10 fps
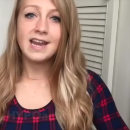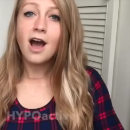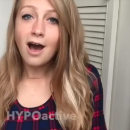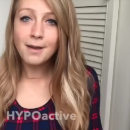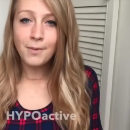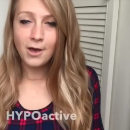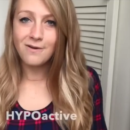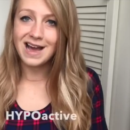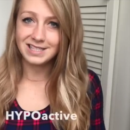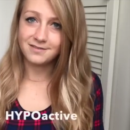In a
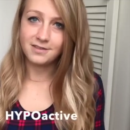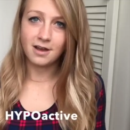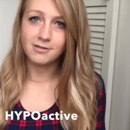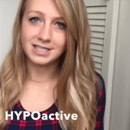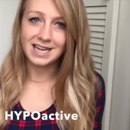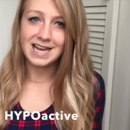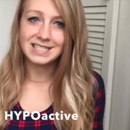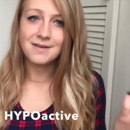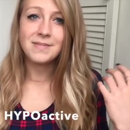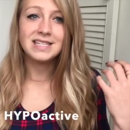hypoactive thyroid
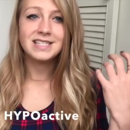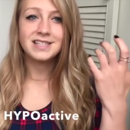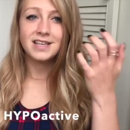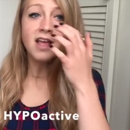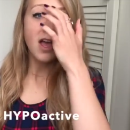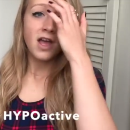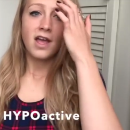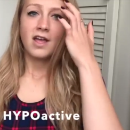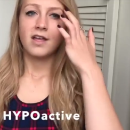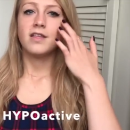gland, it means that the
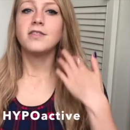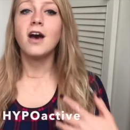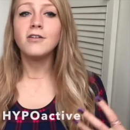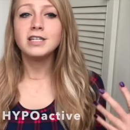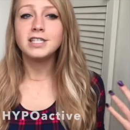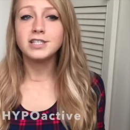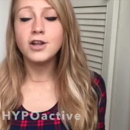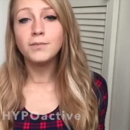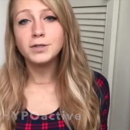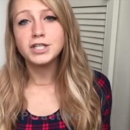thyroid does
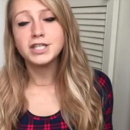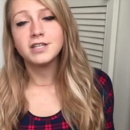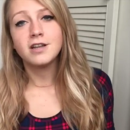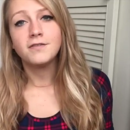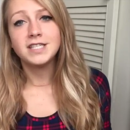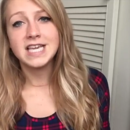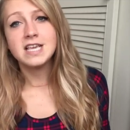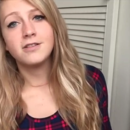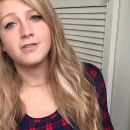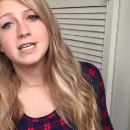not produce enough
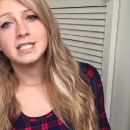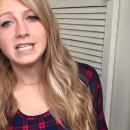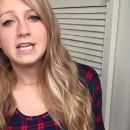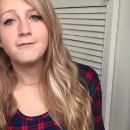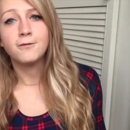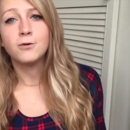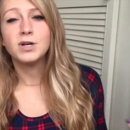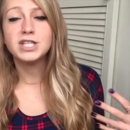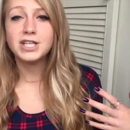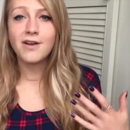T3 and
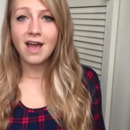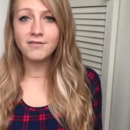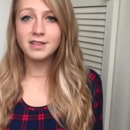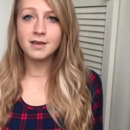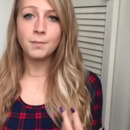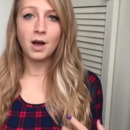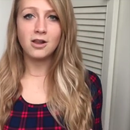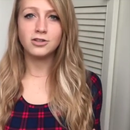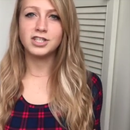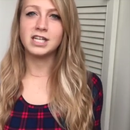T4, and so everything
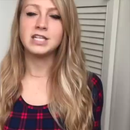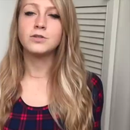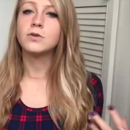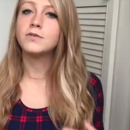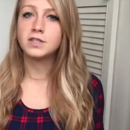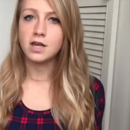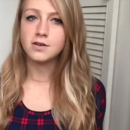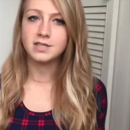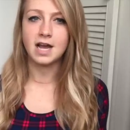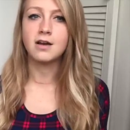biologically sort of
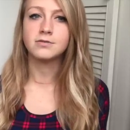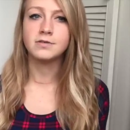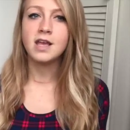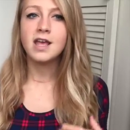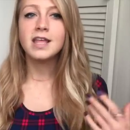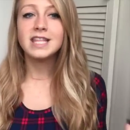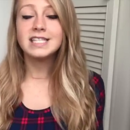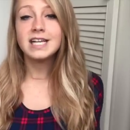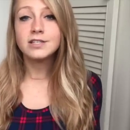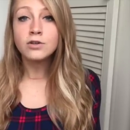slowed down.
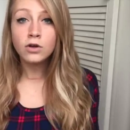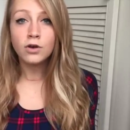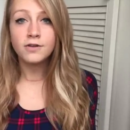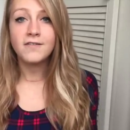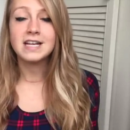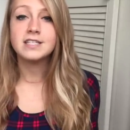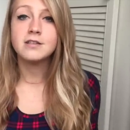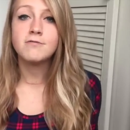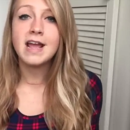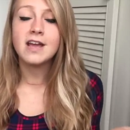This has a knock-on effect to
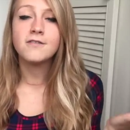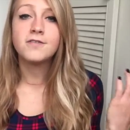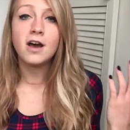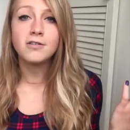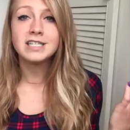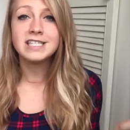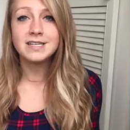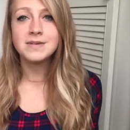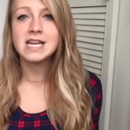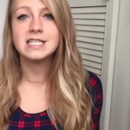the rate of
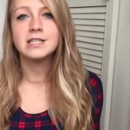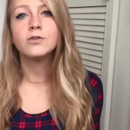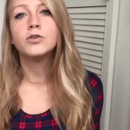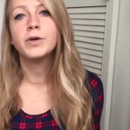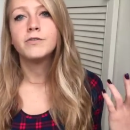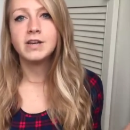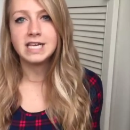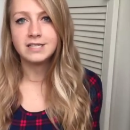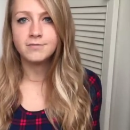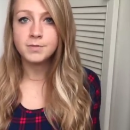thyroid-stimulating hormone
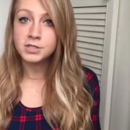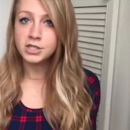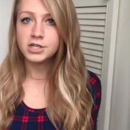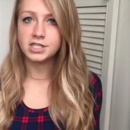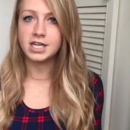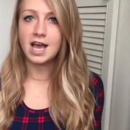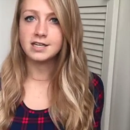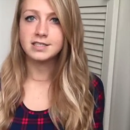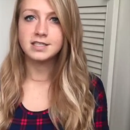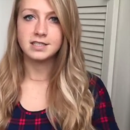release from the pituitary
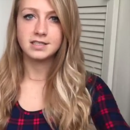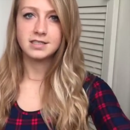gland.